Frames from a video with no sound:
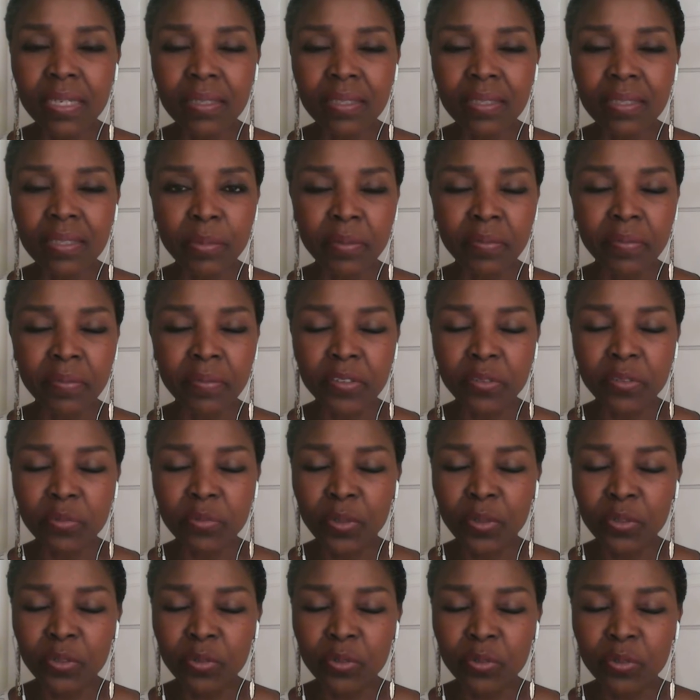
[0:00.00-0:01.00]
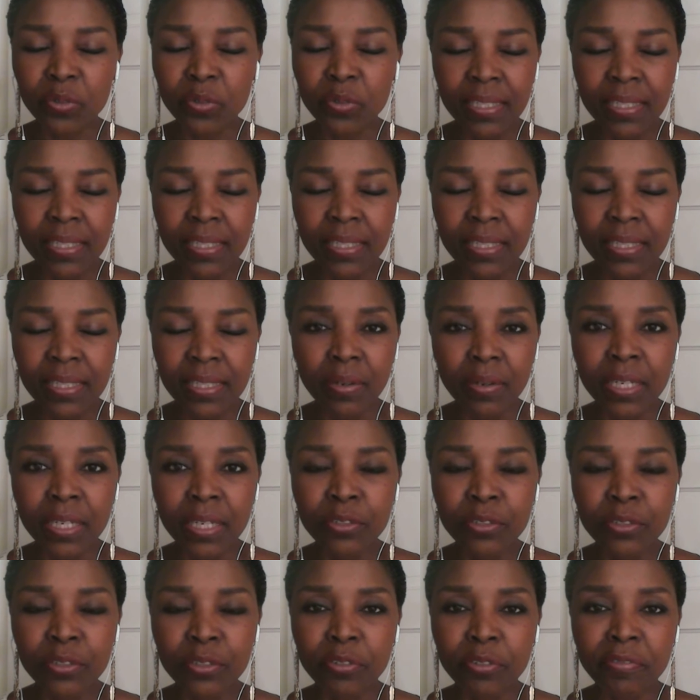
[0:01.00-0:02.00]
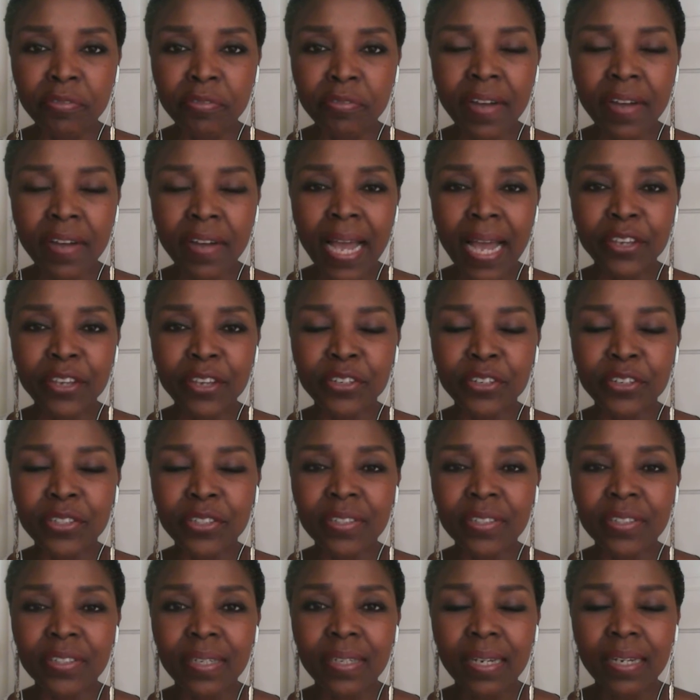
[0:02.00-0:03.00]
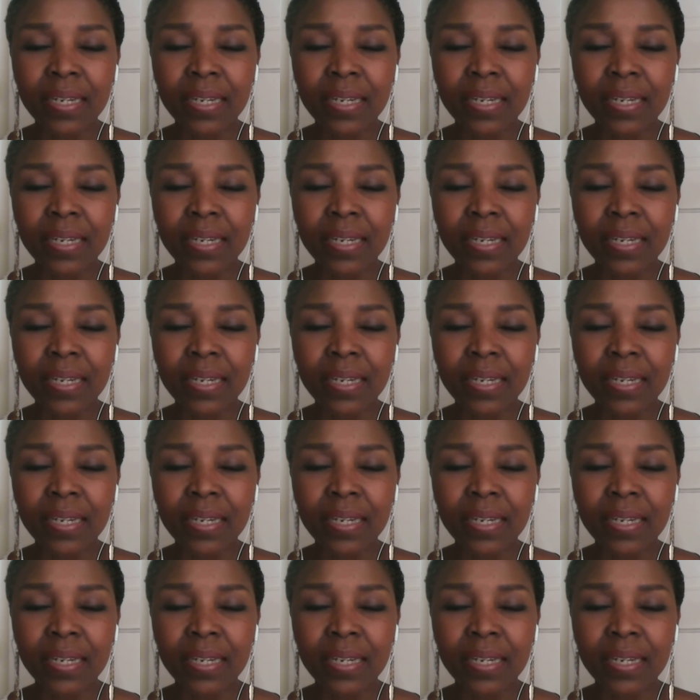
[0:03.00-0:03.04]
Some of us want to let it go into the fire.